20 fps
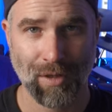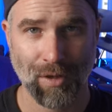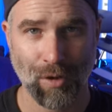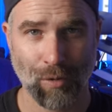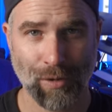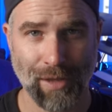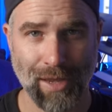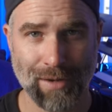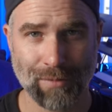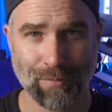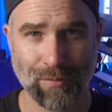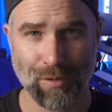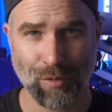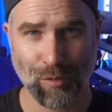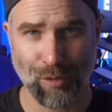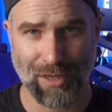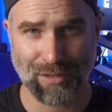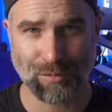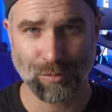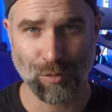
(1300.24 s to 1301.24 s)
Okay,
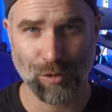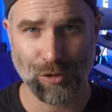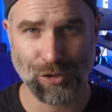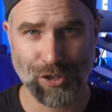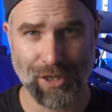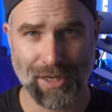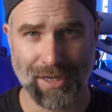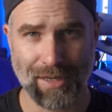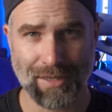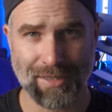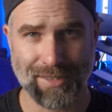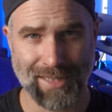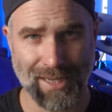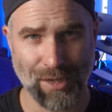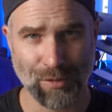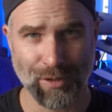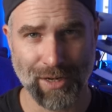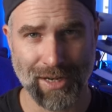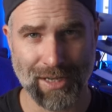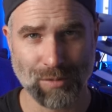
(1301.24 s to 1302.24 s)
thanks for watching. See you
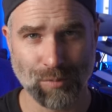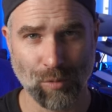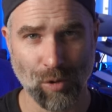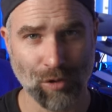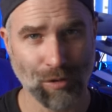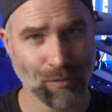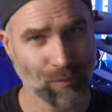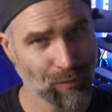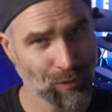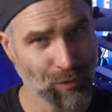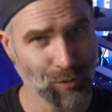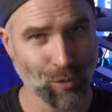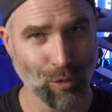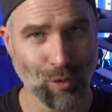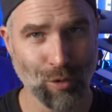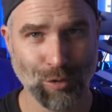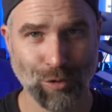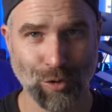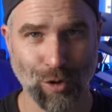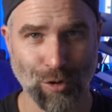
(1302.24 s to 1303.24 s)
in the next one.
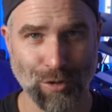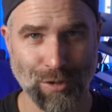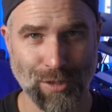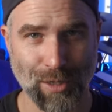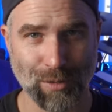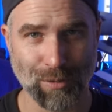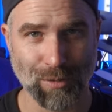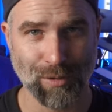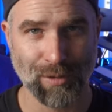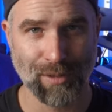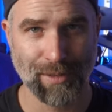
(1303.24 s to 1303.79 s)
Doctor Hans out.